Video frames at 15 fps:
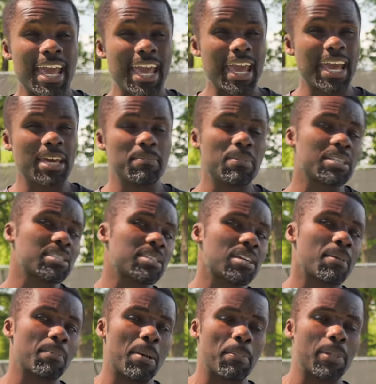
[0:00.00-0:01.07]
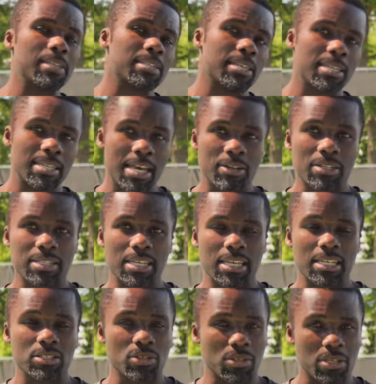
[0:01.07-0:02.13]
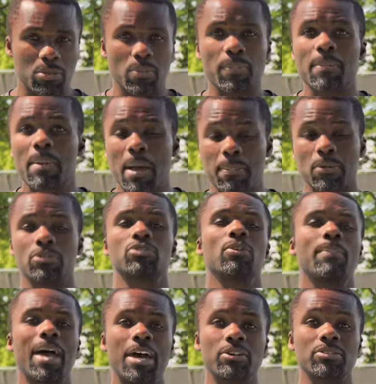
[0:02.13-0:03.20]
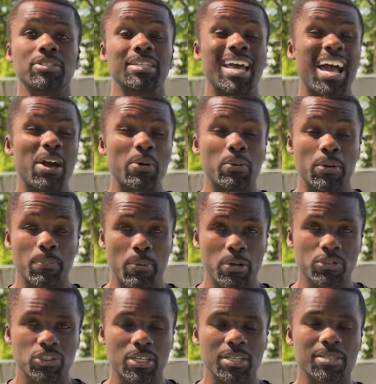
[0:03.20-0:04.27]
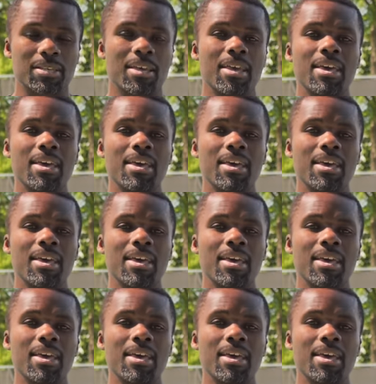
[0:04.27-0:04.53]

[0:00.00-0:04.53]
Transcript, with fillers: and mixing up by placing it down the tee. So this would be my personal patterns and how I would approach this.